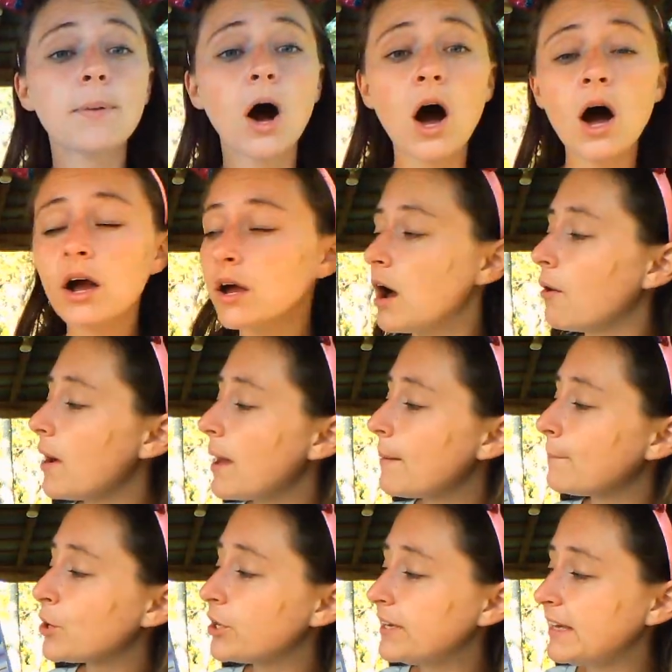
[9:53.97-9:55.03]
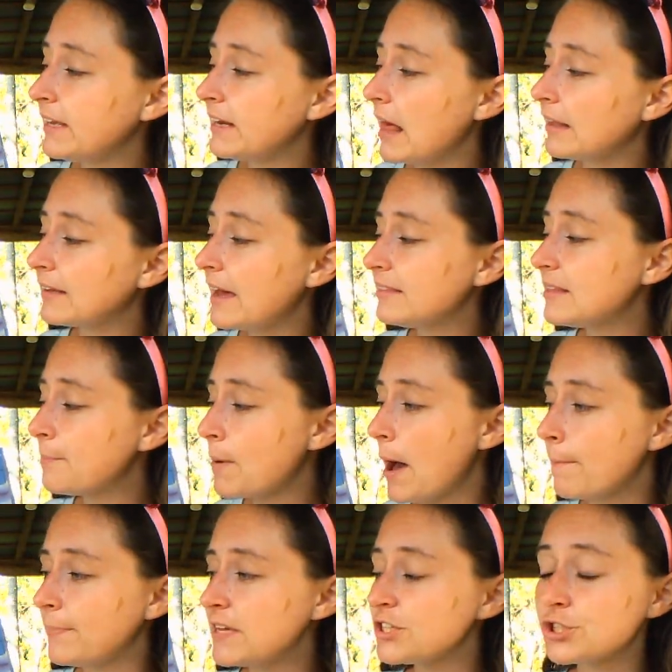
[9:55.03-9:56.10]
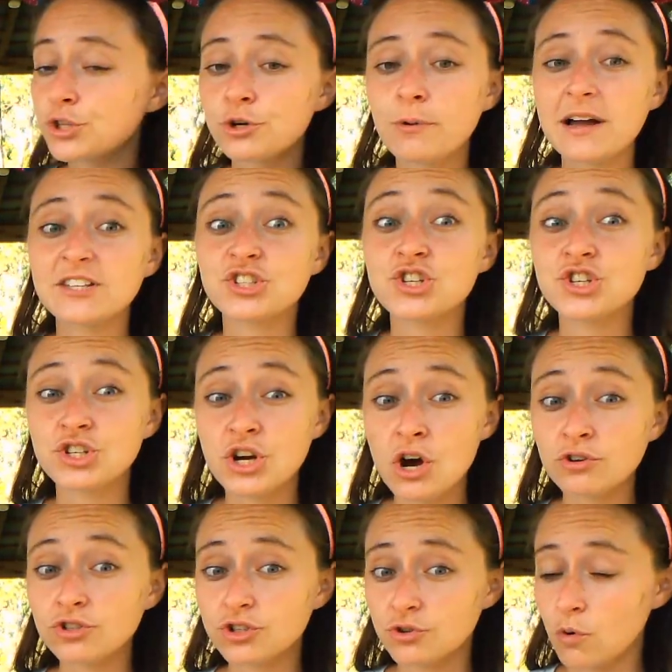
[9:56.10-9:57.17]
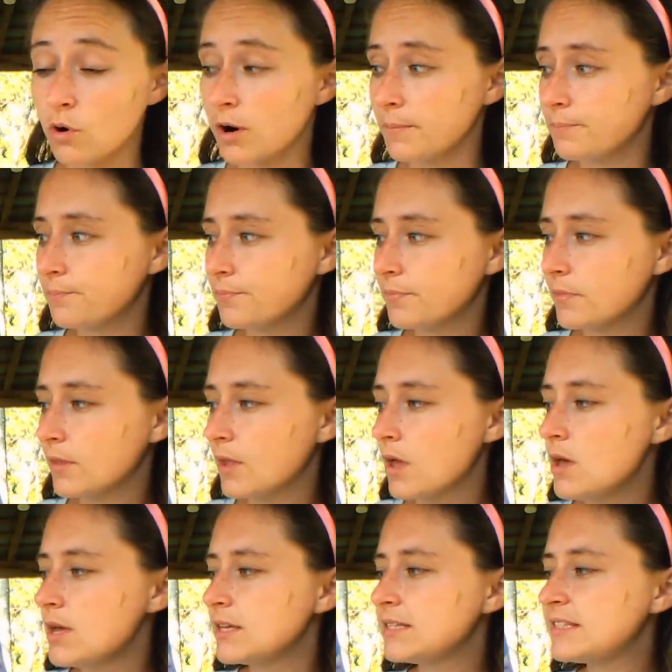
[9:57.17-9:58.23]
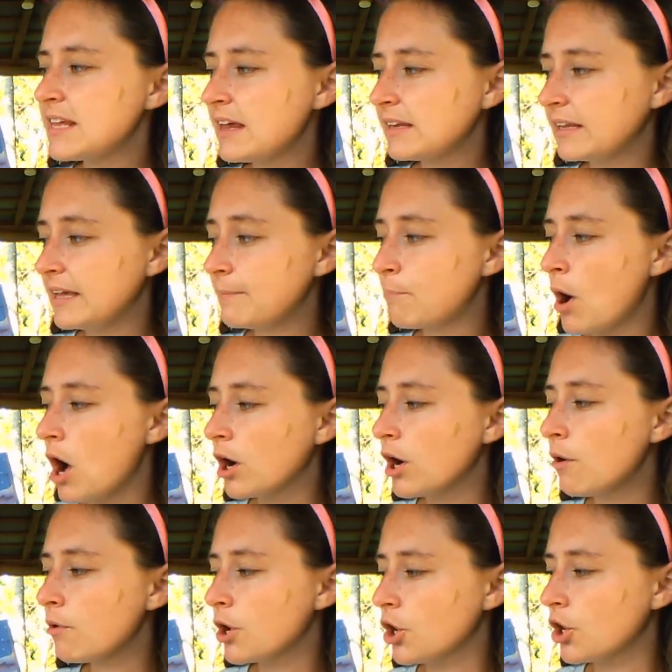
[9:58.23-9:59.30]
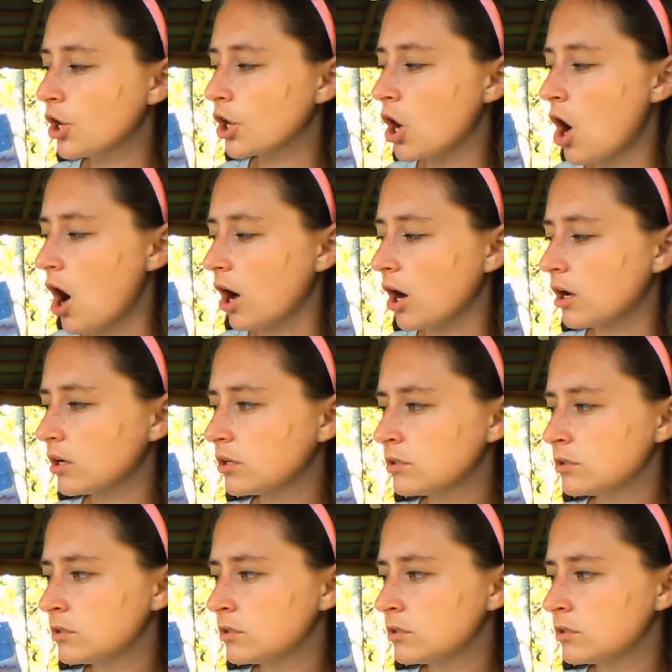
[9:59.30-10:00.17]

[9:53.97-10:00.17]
Pongo and Perdita led the puppies through a snowstorm. Suddenly, Pongo heard a car.